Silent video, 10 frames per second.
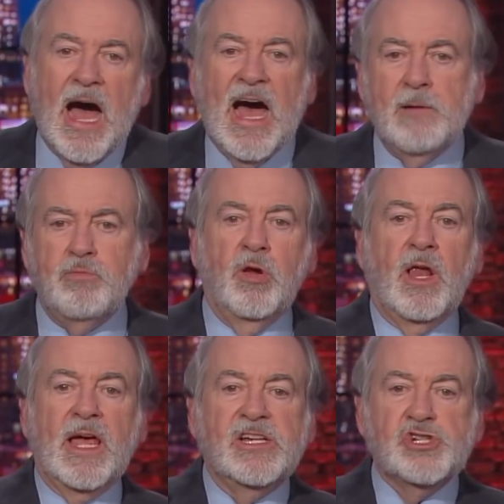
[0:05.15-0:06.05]
I
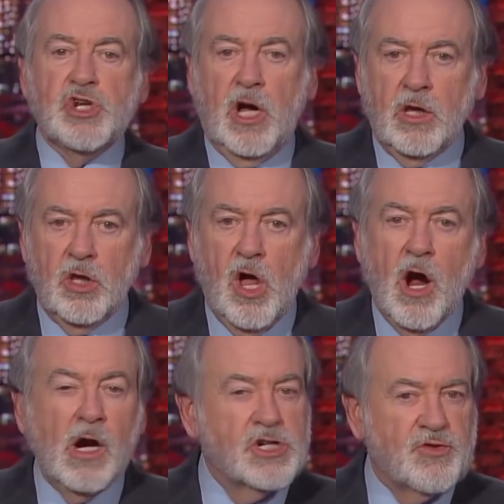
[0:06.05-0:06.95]
placed a
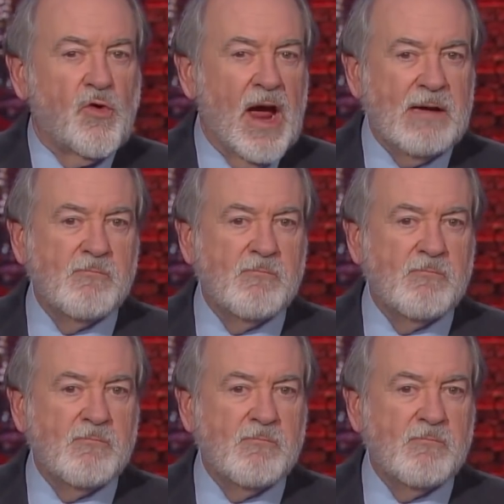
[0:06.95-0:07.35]
large frame